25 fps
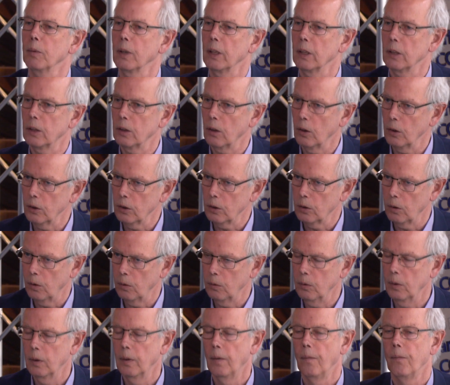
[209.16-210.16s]
but it's
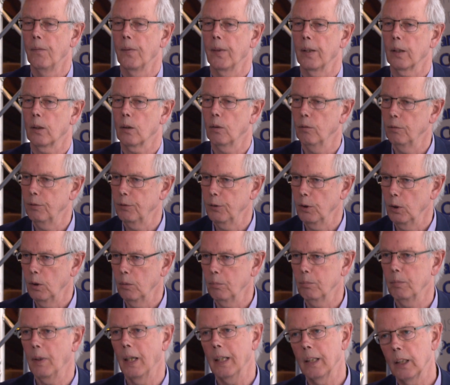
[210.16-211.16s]
also
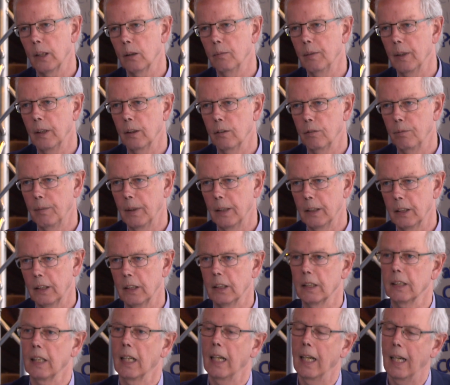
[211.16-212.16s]
confirmed by the Committee of
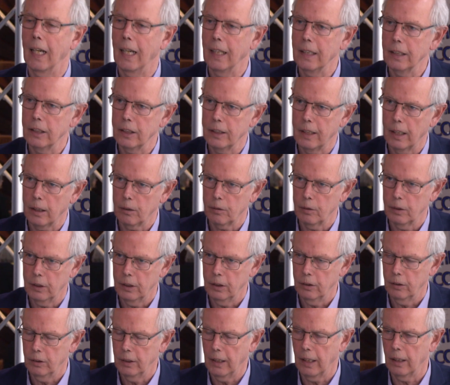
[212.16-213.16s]
Ministers and the
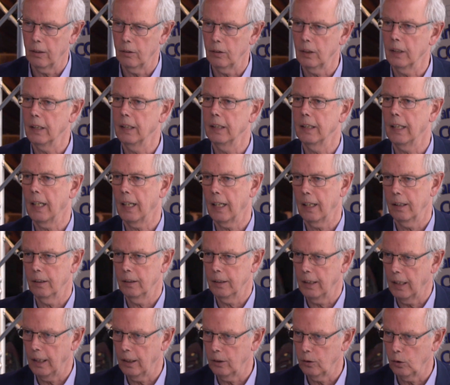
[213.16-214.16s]
Secretary General in
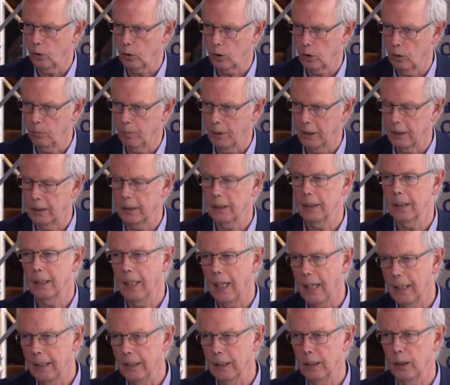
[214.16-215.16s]
their documents.
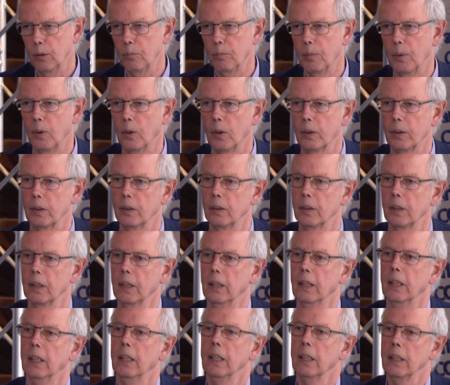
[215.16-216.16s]
That is important.
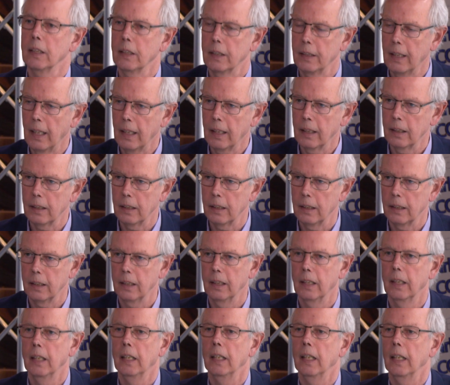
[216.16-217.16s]
Secondly,
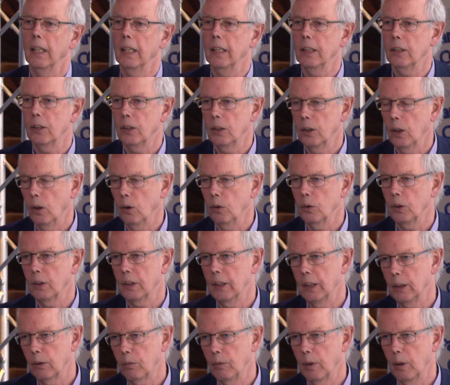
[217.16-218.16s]
it shows
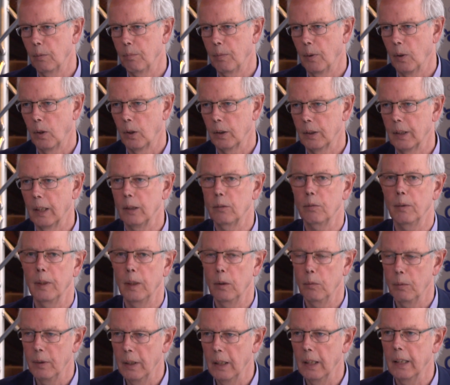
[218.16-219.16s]
this report that
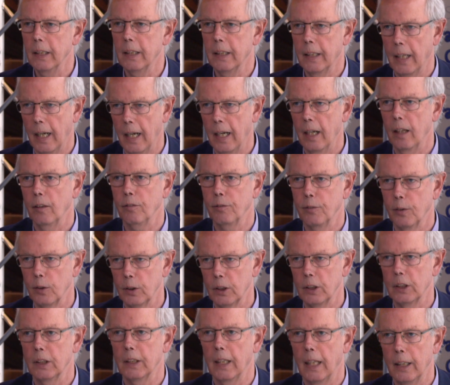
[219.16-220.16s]
we really care for
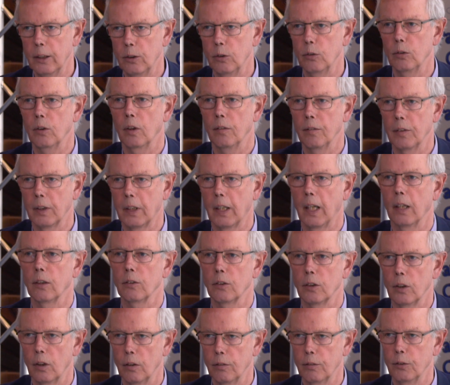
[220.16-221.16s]
the statute of the
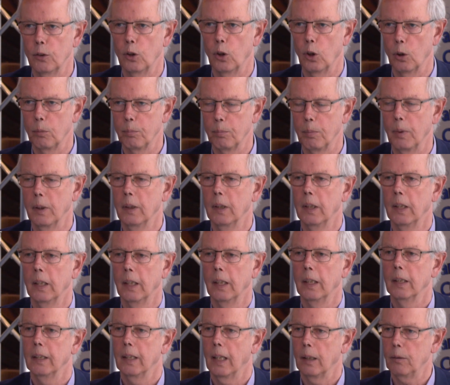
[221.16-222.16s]
Council of Europe,
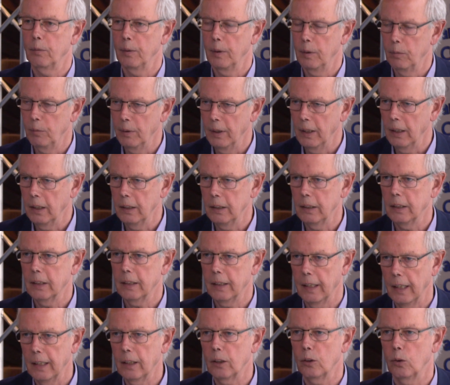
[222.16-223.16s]
that we really
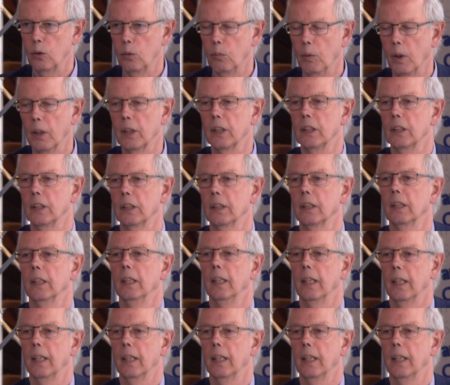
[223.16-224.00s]
stick to what is